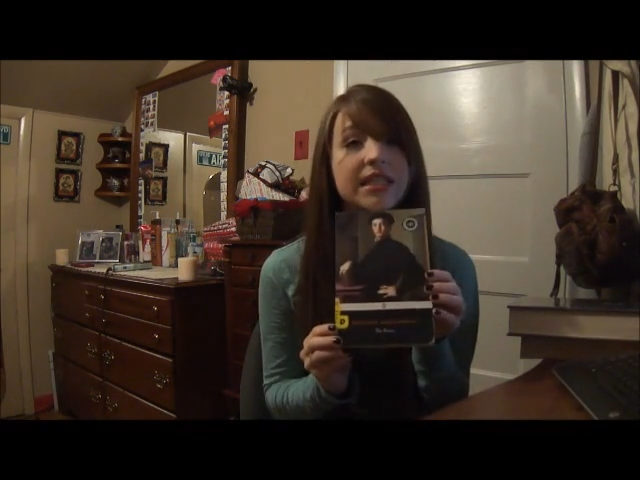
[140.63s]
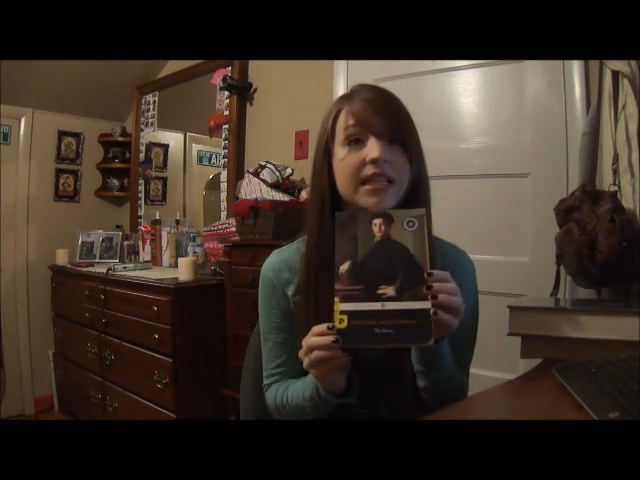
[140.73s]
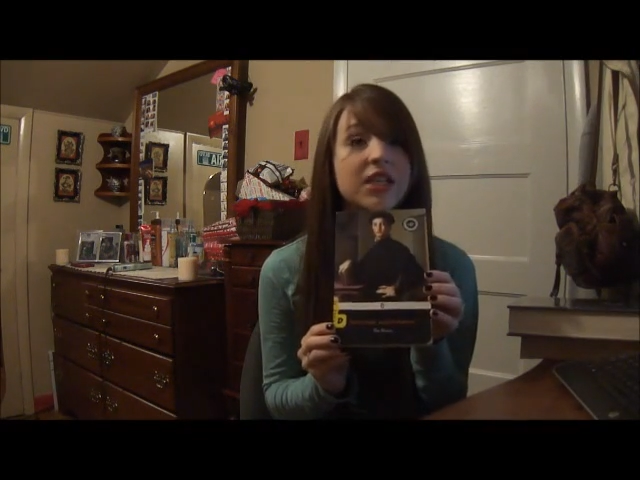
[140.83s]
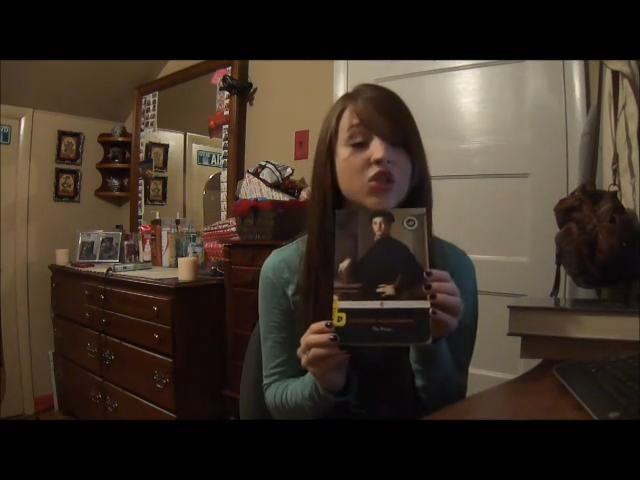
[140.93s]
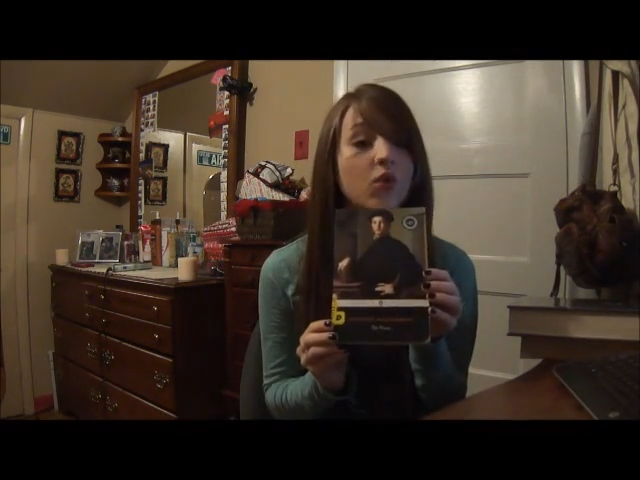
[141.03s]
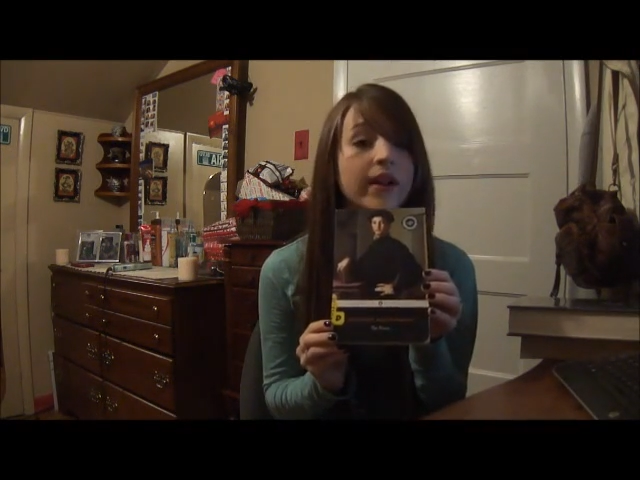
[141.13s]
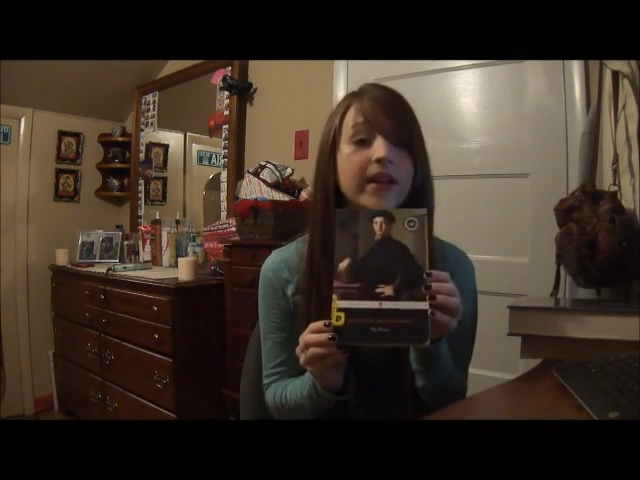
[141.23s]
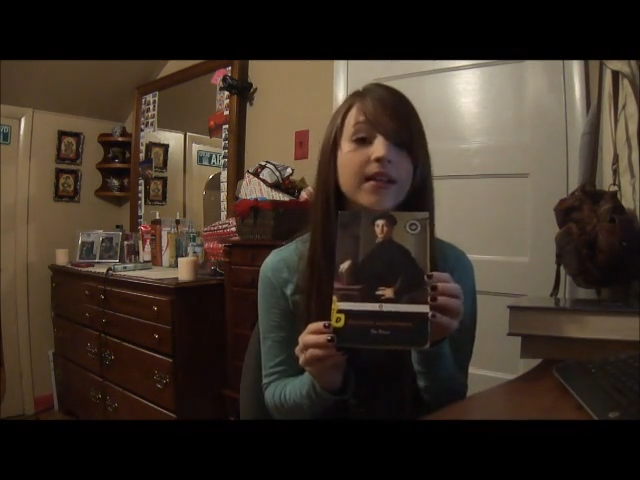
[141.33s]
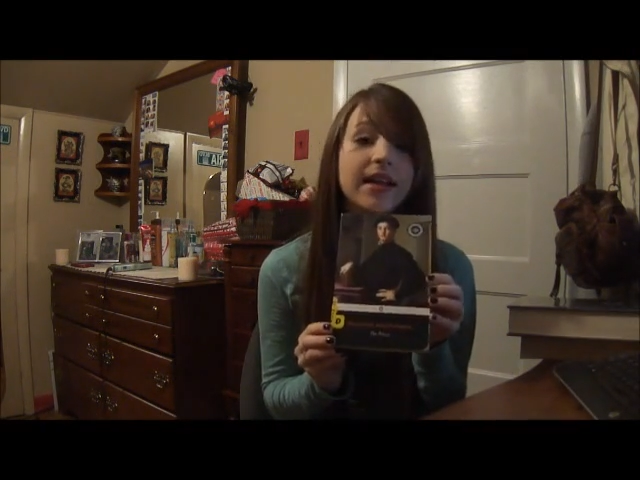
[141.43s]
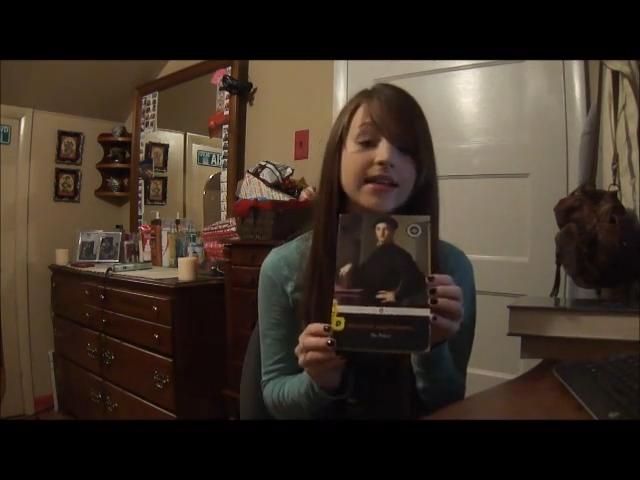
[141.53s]

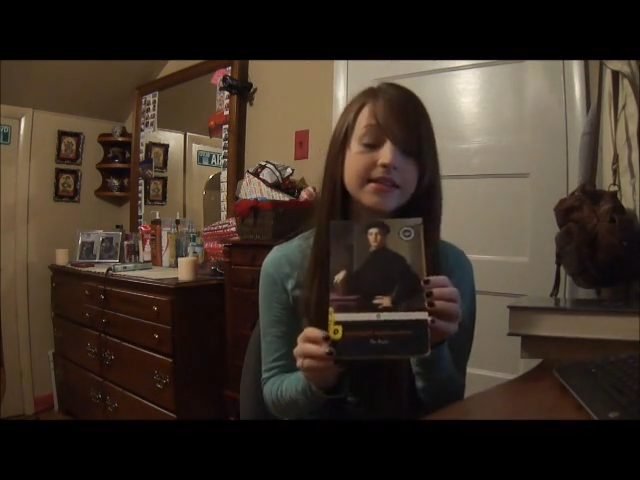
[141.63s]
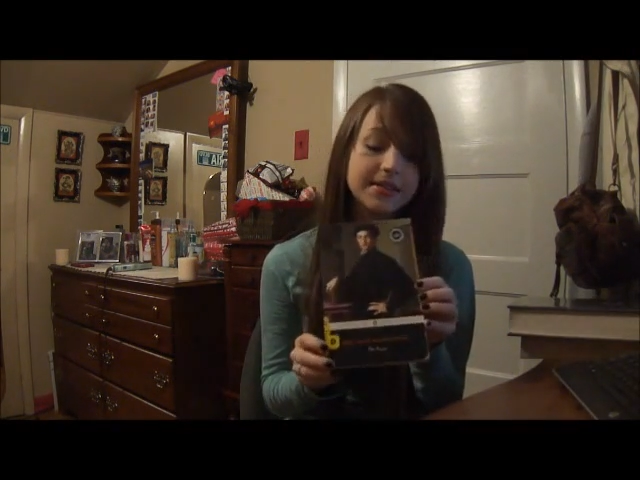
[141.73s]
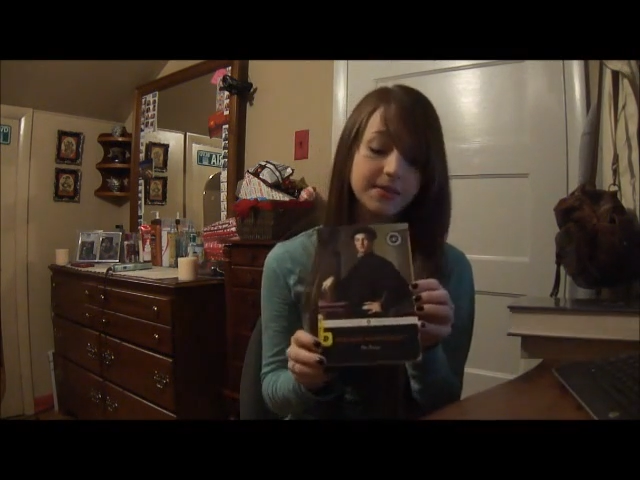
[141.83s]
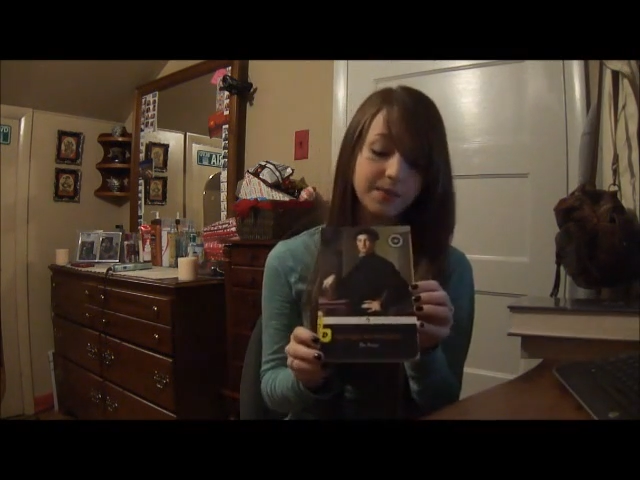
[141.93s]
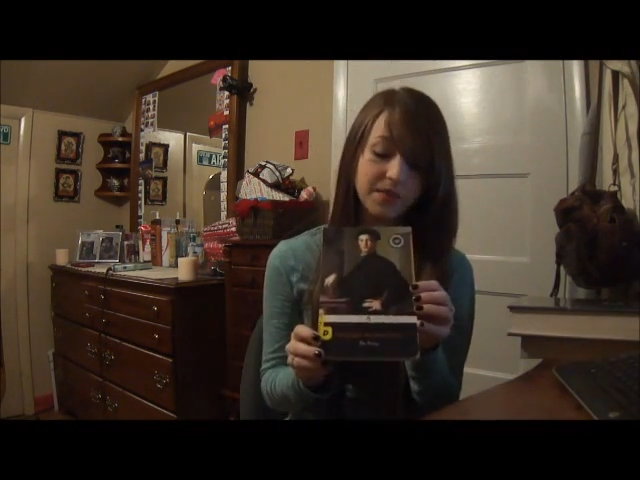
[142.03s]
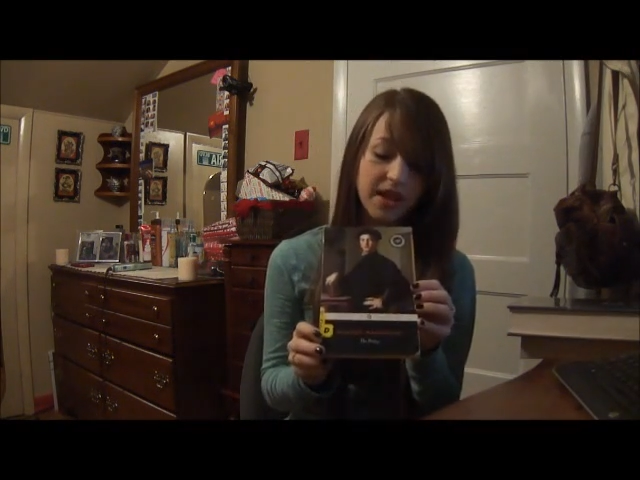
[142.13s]
1020 class.